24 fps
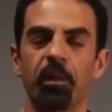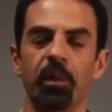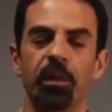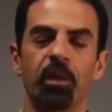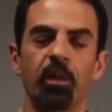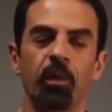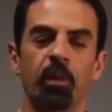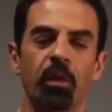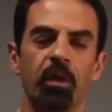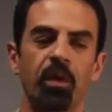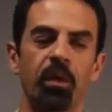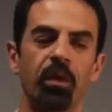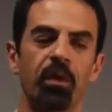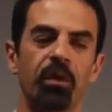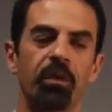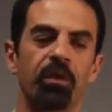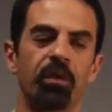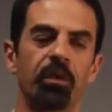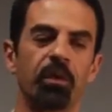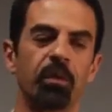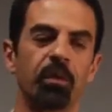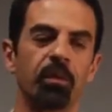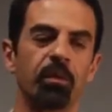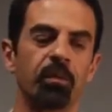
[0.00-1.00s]
with the words
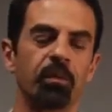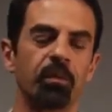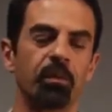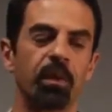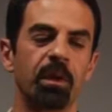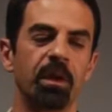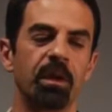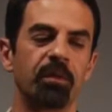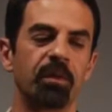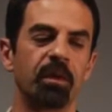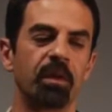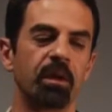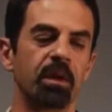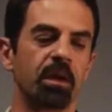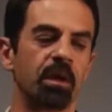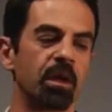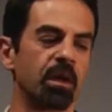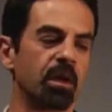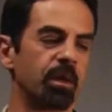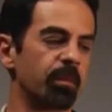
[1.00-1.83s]
or whatever.